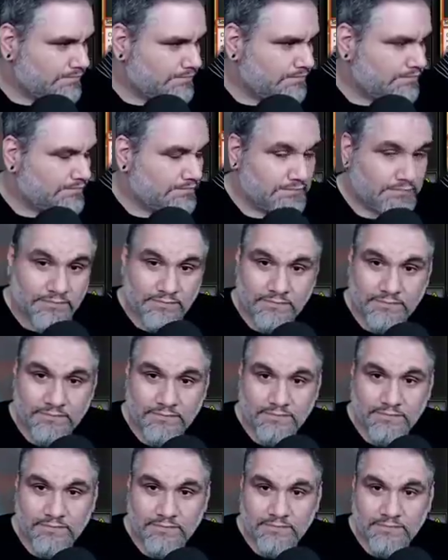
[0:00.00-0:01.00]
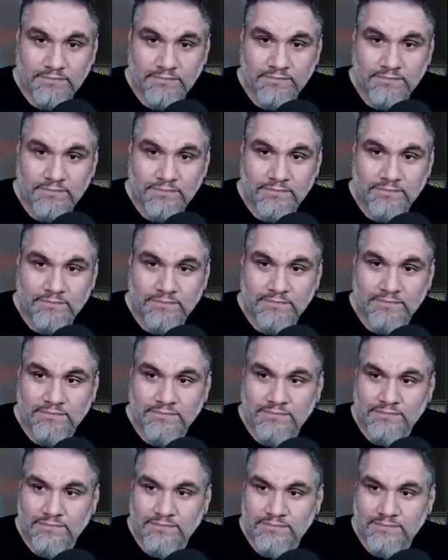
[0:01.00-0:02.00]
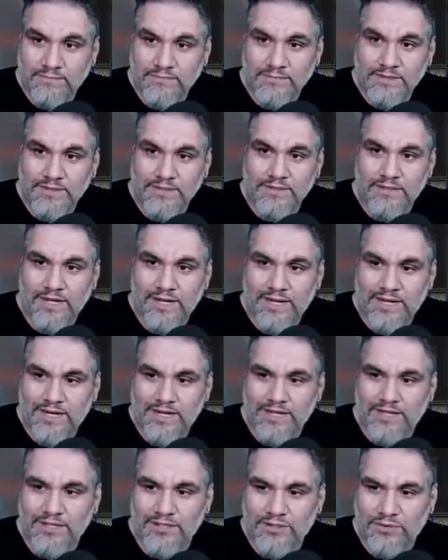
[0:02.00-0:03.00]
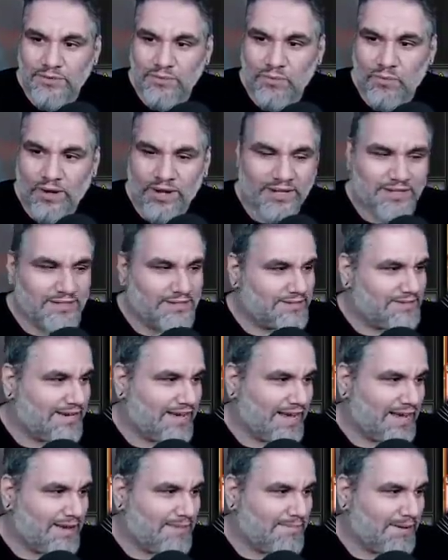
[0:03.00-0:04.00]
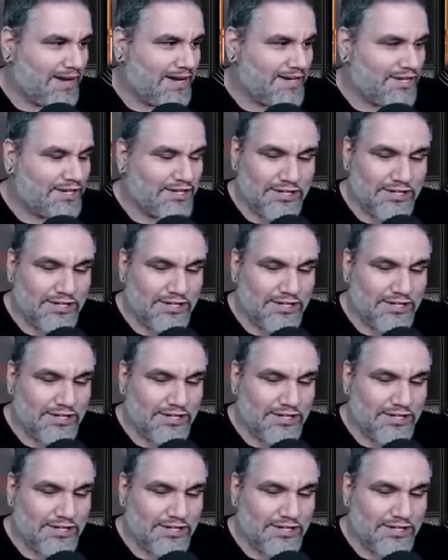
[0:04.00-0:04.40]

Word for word: What more does that card need? It is Wednesday, my